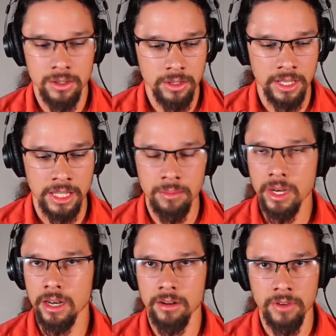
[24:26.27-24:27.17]

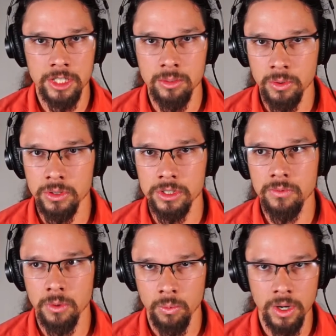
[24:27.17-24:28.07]
eliminated vegetable oils
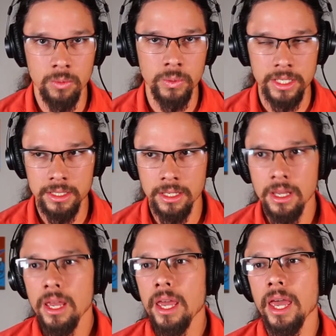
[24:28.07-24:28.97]
for 1 week,
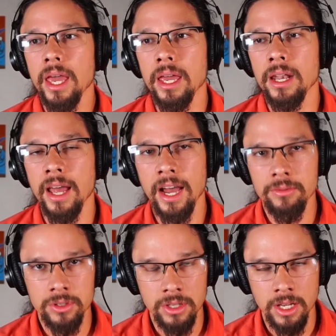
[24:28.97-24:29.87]
and
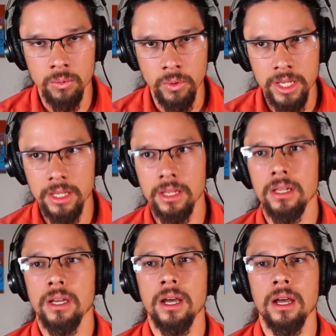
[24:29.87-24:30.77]
after that week,
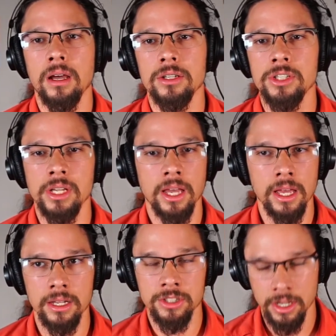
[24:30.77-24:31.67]
she
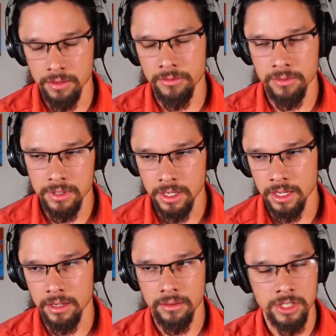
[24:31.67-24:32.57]
had
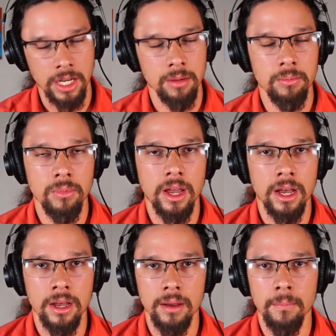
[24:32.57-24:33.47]
a checkup
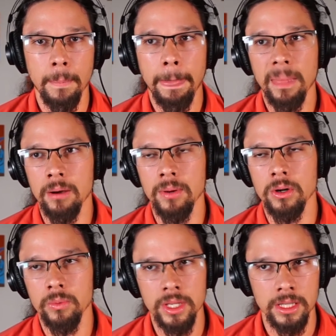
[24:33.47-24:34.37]
about a
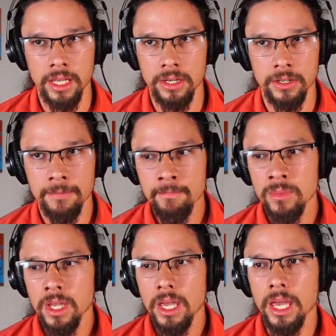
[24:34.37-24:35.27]
week later,
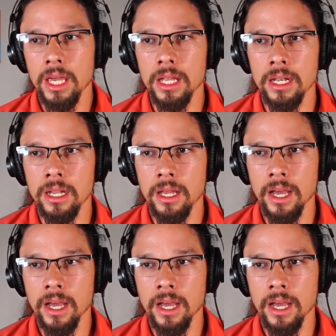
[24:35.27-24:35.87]
and